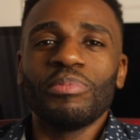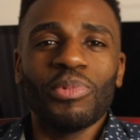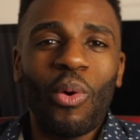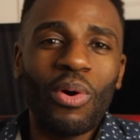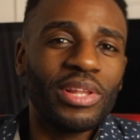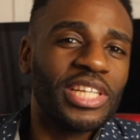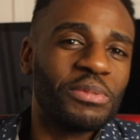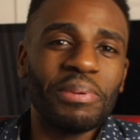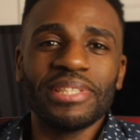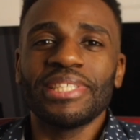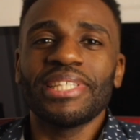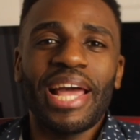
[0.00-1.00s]
all the
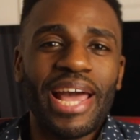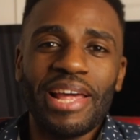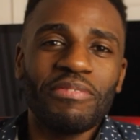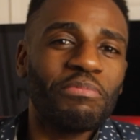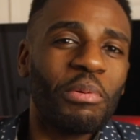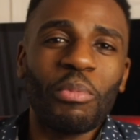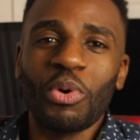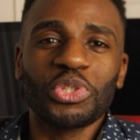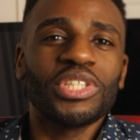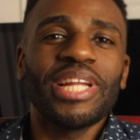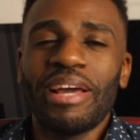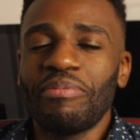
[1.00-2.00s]
expenses I had,
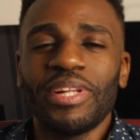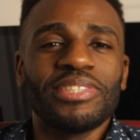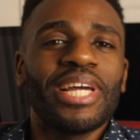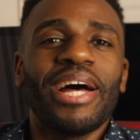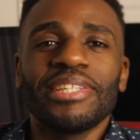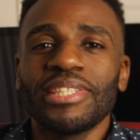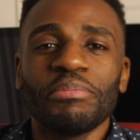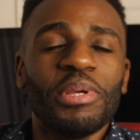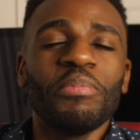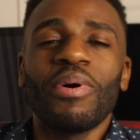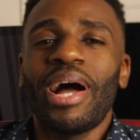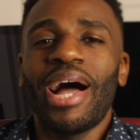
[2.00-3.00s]
promotion, advertising,
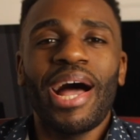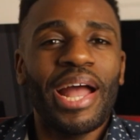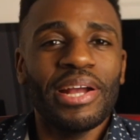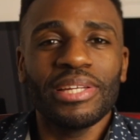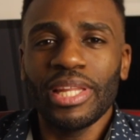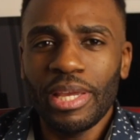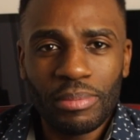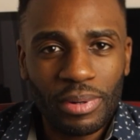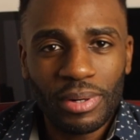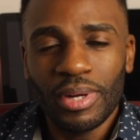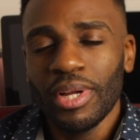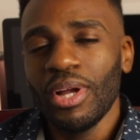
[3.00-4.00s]
people I hired,
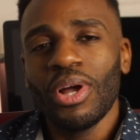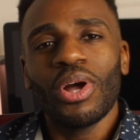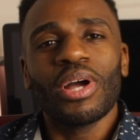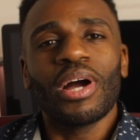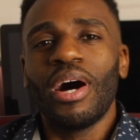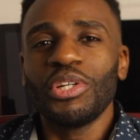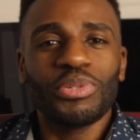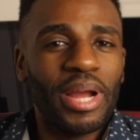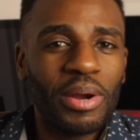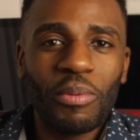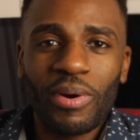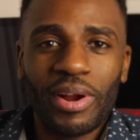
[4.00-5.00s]
labor,
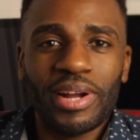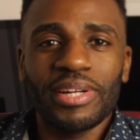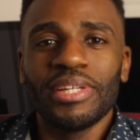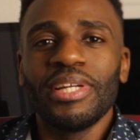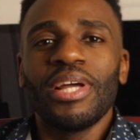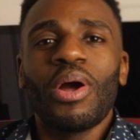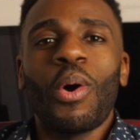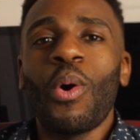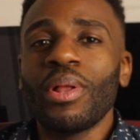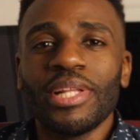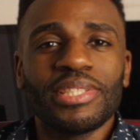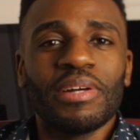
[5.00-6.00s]
contract work,
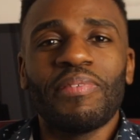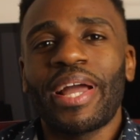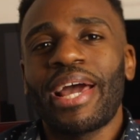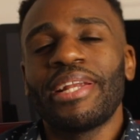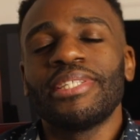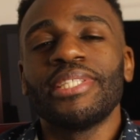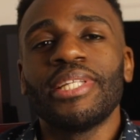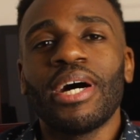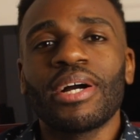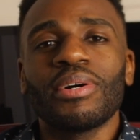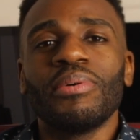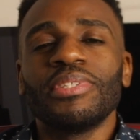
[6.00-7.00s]
all this stuff I got to
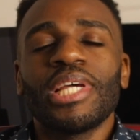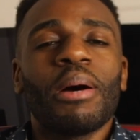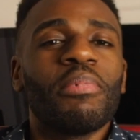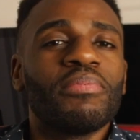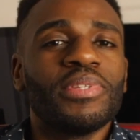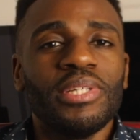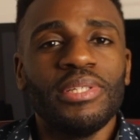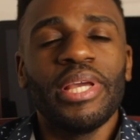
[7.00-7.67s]
deduct on top of the